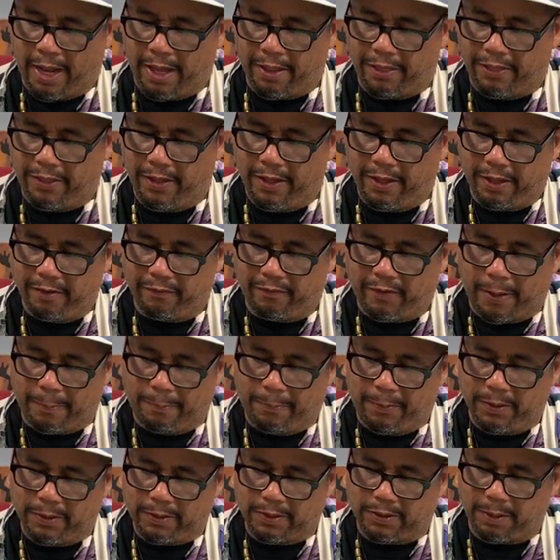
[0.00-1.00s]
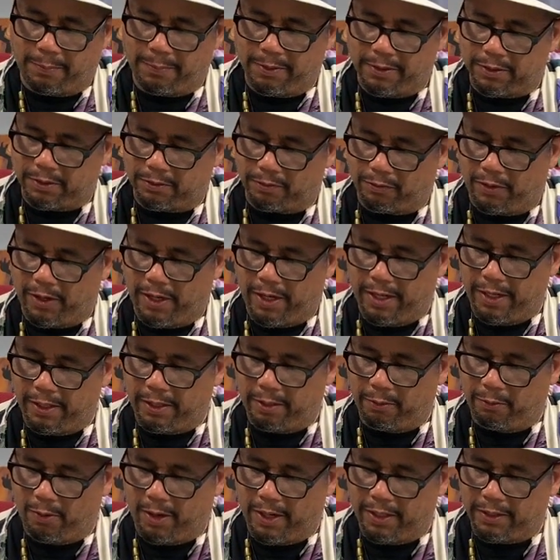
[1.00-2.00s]
I think if I put some of this red
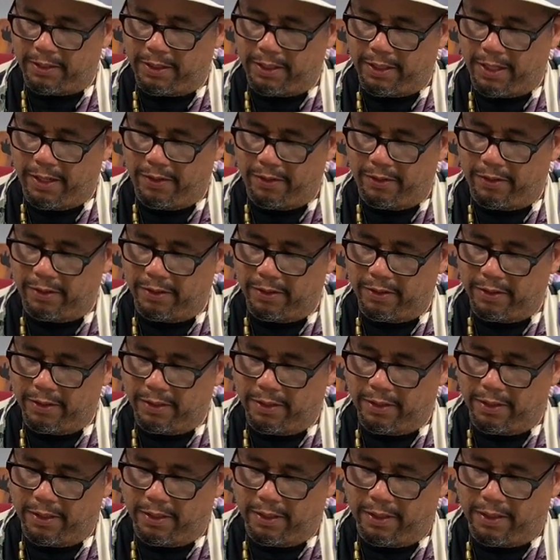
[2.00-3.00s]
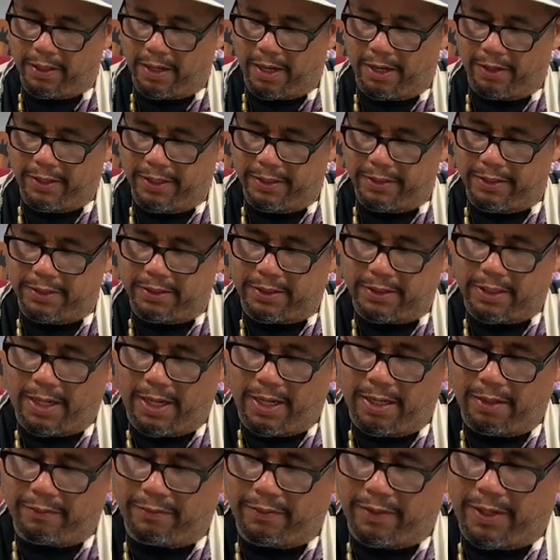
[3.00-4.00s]
and white together, I'll get this
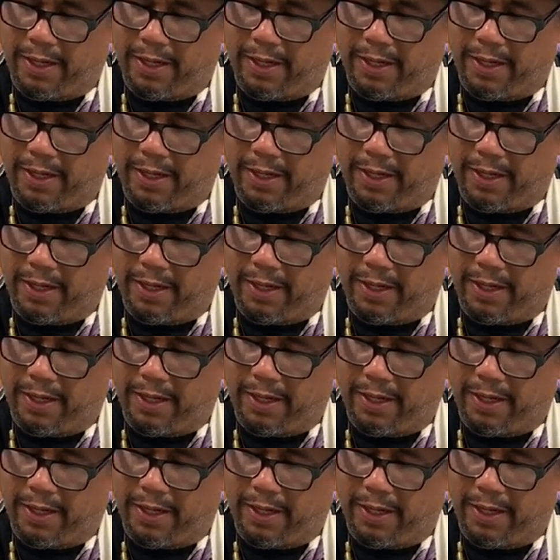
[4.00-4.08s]
kind of